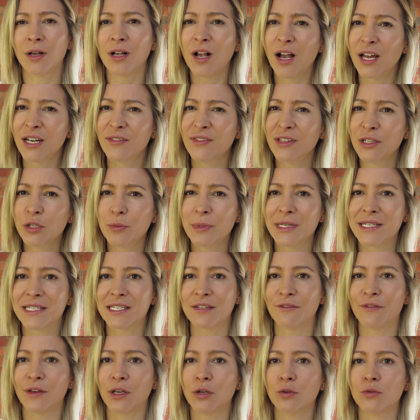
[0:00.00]
kind of a little bit
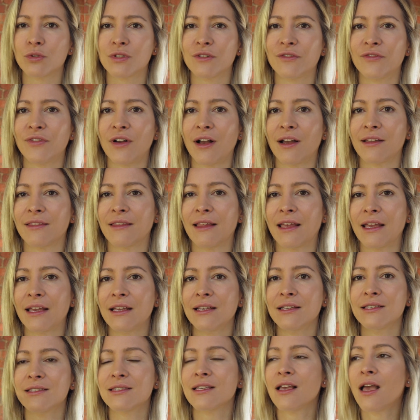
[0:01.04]
difficult to find
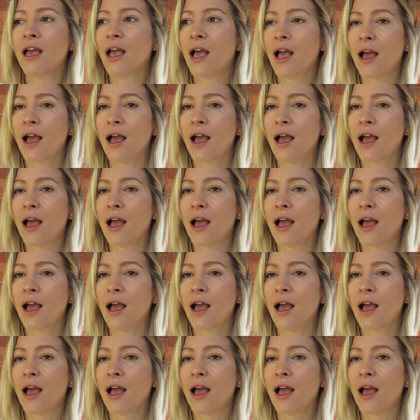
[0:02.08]
these.